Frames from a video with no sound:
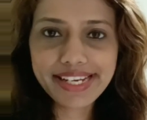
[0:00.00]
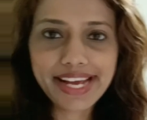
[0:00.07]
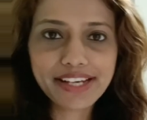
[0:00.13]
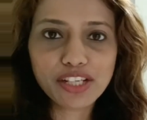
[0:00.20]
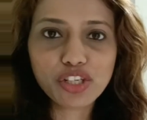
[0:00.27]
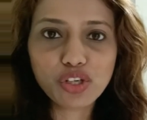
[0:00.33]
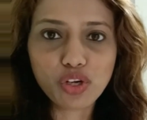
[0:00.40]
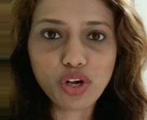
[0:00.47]

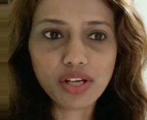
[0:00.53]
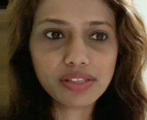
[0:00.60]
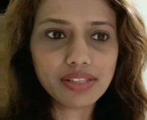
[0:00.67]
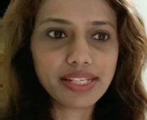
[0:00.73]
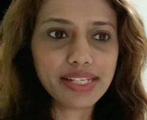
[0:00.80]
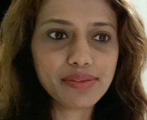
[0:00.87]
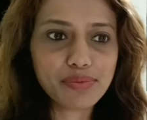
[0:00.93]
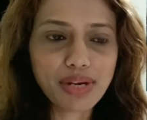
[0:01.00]
side it had a
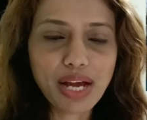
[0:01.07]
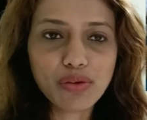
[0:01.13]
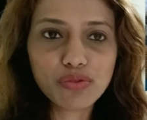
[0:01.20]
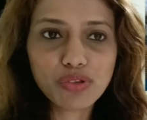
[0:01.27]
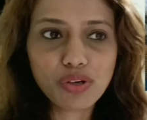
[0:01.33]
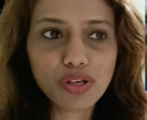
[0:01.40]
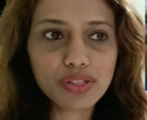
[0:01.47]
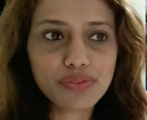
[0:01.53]
cloth
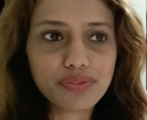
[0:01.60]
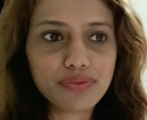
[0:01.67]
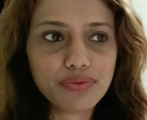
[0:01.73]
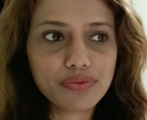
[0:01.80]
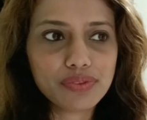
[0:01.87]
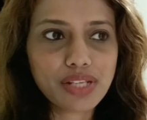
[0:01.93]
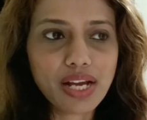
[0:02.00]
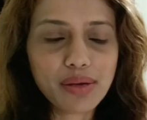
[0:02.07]
like brown
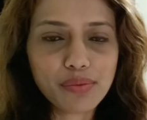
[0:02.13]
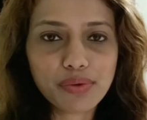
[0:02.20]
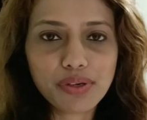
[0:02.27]
cloth